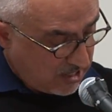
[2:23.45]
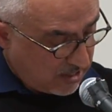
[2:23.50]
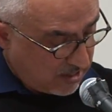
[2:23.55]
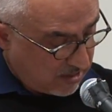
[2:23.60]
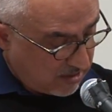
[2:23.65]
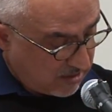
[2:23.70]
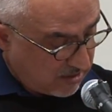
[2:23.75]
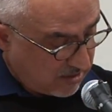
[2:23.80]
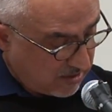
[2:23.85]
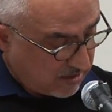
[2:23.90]

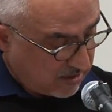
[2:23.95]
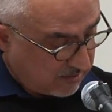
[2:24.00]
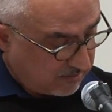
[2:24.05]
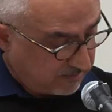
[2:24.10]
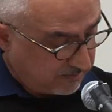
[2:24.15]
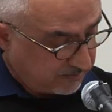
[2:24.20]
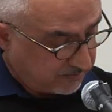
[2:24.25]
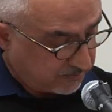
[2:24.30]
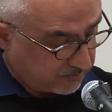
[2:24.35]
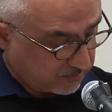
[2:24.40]

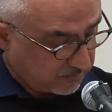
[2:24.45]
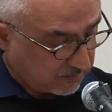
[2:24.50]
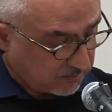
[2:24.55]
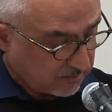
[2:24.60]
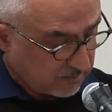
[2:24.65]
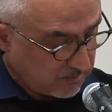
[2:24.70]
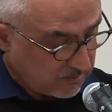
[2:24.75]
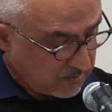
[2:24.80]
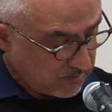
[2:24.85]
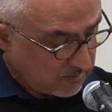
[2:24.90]
Um,
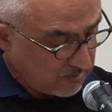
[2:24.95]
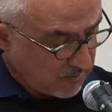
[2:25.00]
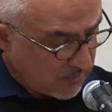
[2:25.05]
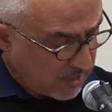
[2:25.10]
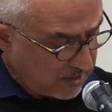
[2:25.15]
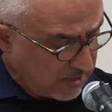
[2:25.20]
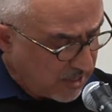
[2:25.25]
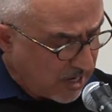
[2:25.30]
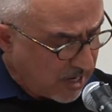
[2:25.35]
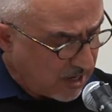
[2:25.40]

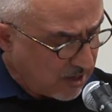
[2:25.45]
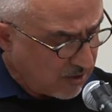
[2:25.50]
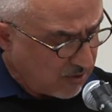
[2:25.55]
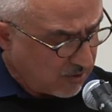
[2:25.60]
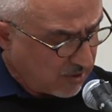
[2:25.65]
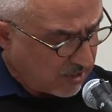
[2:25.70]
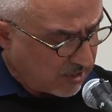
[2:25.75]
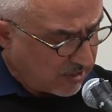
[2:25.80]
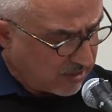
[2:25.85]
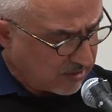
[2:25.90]
now,
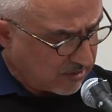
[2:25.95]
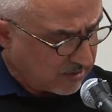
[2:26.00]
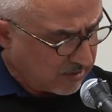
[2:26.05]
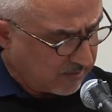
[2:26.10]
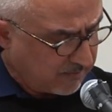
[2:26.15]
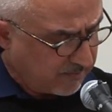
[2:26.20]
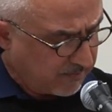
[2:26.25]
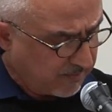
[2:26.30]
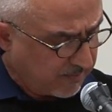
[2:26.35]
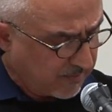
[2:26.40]
uh,
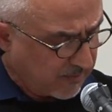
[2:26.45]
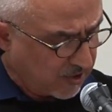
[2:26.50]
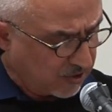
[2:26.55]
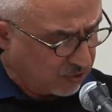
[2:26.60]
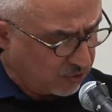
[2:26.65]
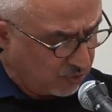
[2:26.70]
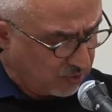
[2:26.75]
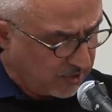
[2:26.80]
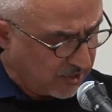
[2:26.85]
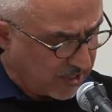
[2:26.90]
the
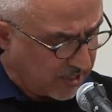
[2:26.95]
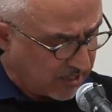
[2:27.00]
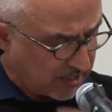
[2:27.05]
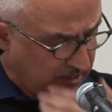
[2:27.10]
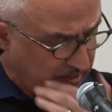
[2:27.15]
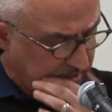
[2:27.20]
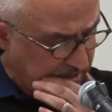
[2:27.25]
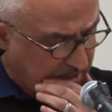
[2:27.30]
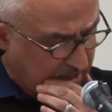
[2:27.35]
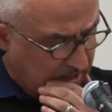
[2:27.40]

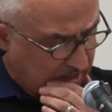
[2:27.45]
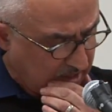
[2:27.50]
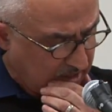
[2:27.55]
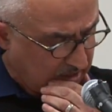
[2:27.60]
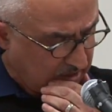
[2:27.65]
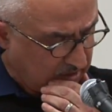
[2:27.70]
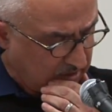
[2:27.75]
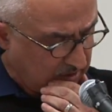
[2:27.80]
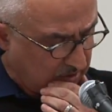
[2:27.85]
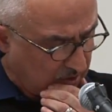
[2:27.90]
Tudeh,
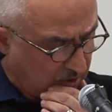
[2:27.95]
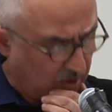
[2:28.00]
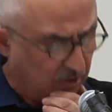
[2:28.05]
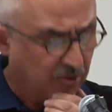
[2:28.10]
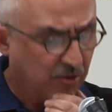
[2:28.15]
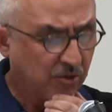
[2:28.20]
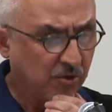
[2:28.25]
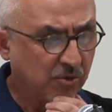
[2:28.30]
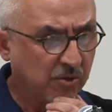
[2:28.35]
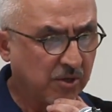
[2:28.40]

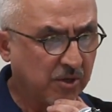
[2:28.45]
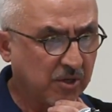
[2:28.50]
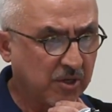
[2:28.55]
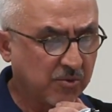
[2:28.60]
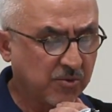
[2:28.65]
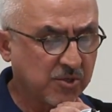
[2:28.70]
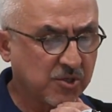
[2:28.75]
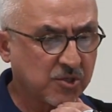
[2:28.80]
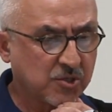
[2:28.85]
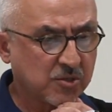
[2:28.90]
although it
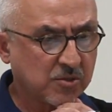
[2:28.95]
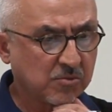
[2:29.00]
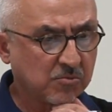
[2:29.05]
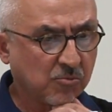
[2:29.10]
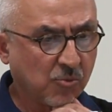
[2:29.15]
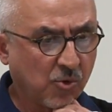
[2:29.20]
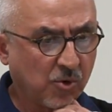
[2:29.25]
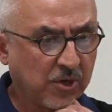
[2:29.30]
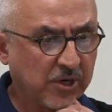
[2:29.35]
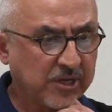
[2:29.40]
was
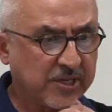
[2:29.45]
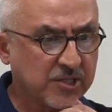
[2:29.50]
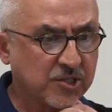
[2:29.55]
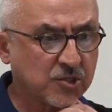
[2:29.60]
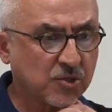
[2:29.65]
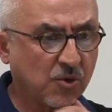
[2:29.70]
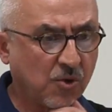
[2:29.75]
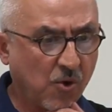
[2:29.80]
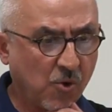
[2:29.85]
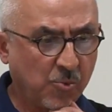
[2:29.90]
more or
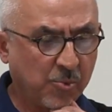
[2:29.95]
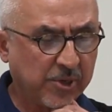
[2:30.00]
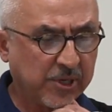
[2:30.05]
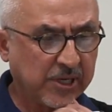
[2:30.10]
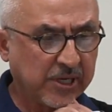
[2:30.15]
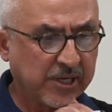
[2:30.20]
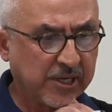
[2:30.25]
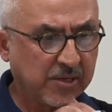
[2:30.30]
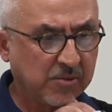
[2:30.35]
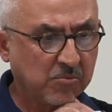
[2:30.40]
less
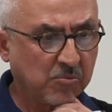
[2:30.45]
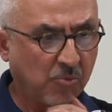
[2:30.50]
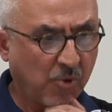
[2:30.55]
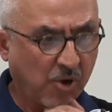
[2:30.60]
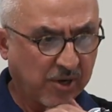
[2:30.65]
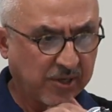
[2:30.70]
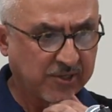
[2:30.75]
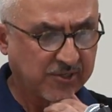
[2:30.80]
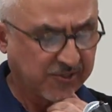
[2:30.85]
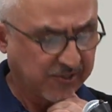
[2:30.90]
openly
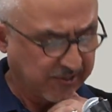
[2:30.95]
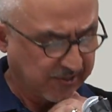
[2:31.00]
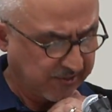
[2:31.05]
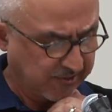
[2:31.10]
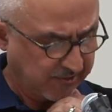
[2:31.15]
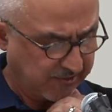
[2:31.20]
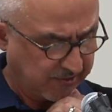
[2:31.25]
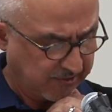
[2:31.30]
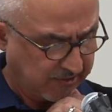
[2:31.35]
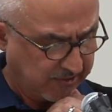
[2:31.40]

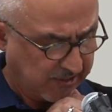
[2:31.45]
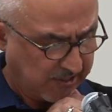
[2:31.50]
Marxist,